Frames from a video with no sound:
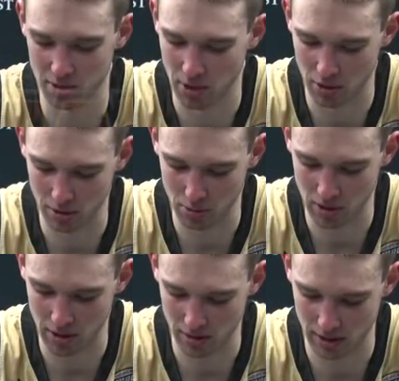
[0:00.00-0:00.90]
the ball really
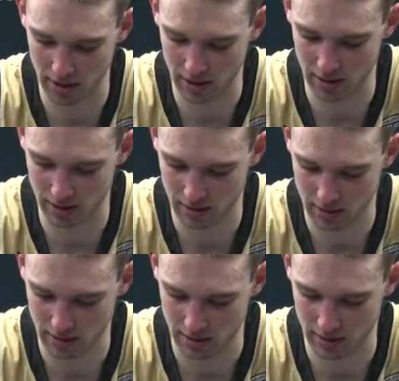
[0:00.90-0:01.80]
well,
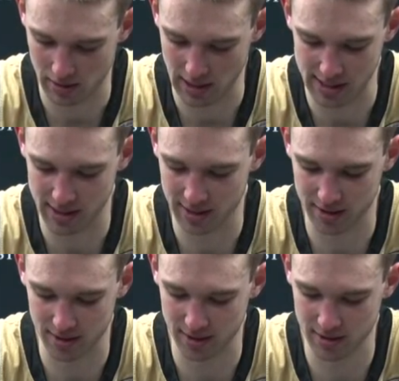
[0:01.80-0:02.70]
18
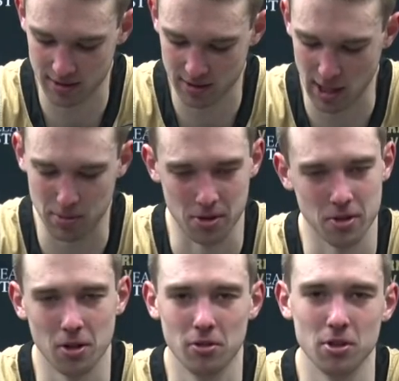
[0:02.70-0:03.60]
assists, kept our
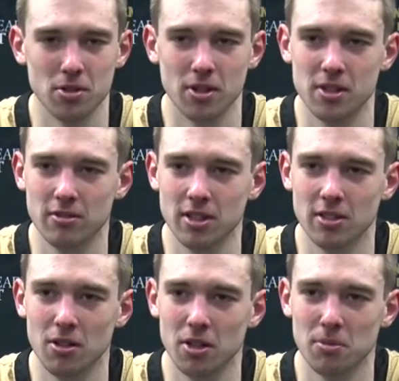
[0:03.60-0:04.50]
turnovers relatively
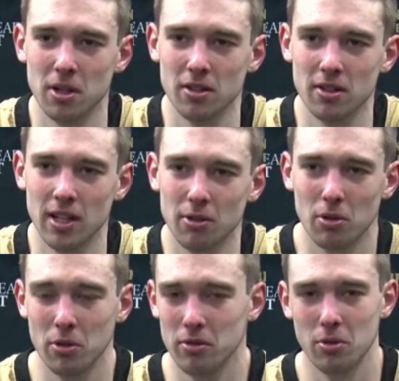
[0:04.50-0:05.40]
low compared to that,
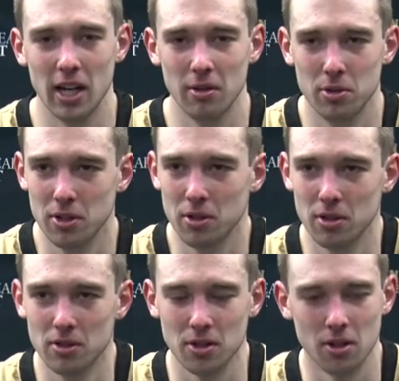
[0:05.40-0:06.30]
what we have been
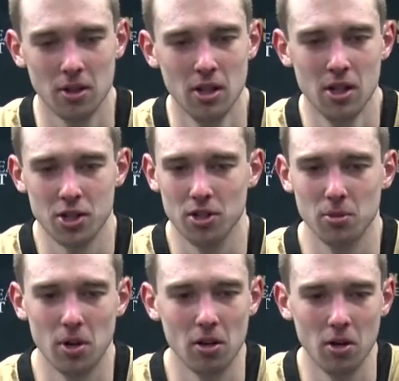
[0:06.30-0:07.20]
doing. So shared the
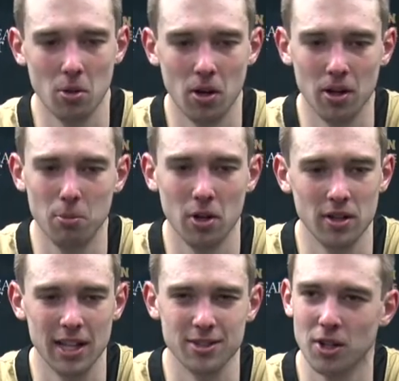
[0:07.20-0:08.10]
ball really well. They played
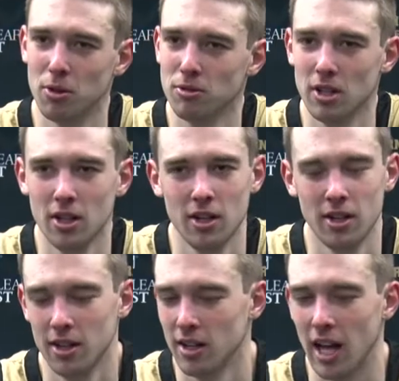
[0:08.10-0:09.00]
that zone.
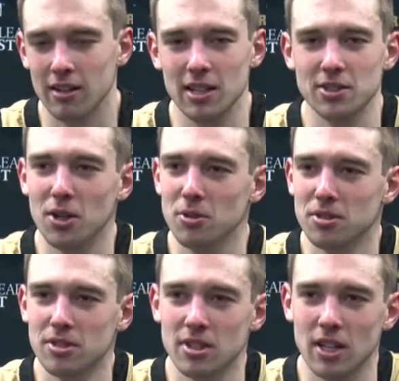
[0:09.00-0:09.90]
I like
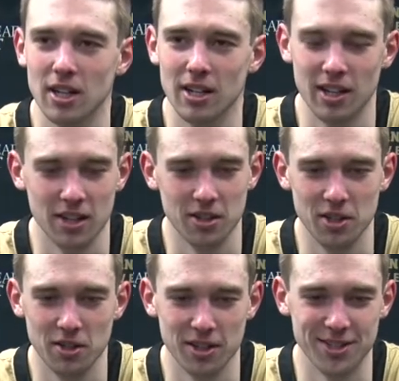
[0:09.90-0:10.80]
zones. I had a good
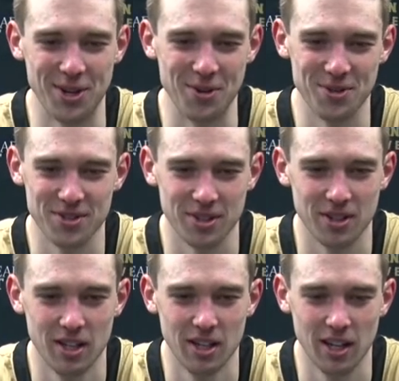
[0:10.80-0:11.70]
year against zones. So,
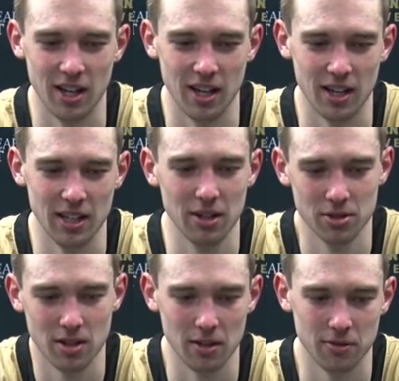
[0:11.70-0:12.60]
it was
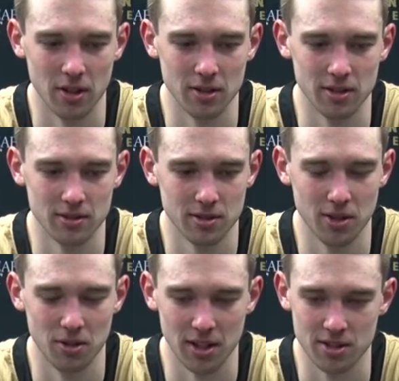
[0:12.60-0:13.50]
a lot of fun, and to
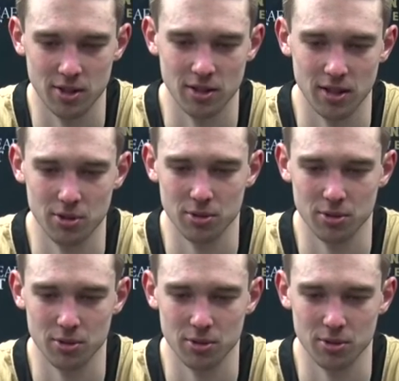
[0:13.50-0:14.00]
do it on senior night